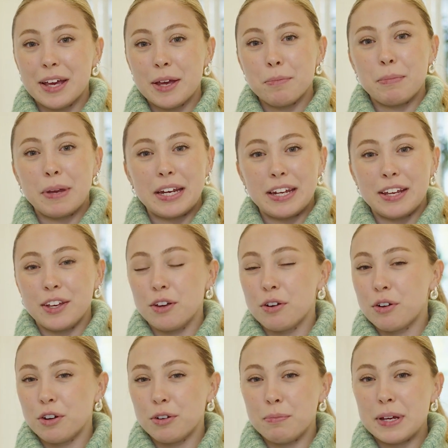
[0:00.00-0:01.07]
meaning you
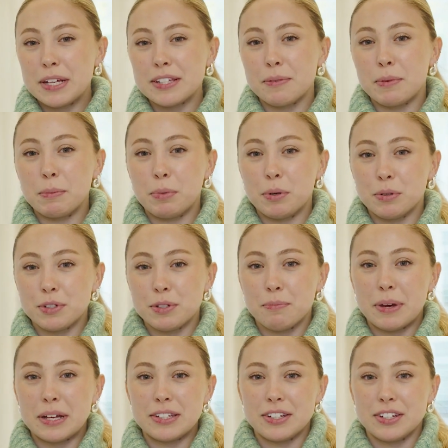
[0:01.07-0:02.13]
could miss some important
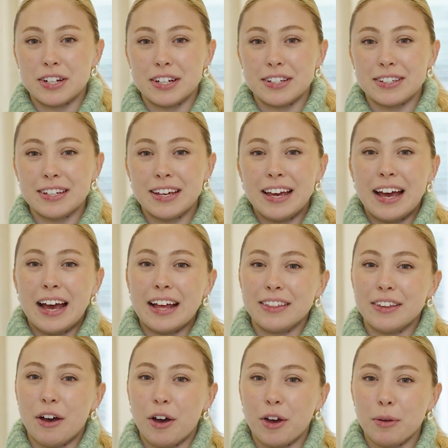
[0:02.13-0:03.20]
messages and
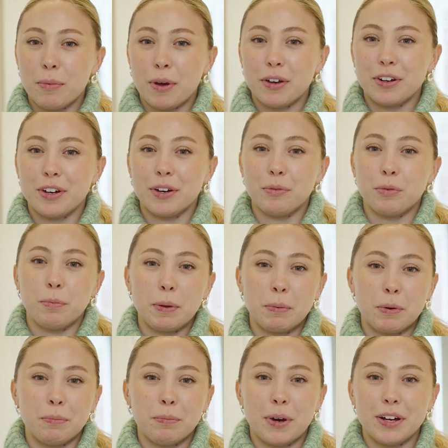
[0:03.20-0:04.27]
the homeowner will be
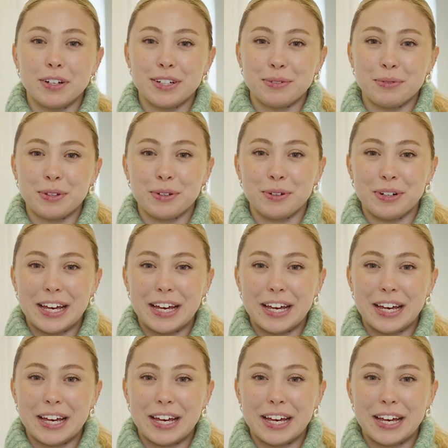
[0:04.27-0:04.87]
bombarded with your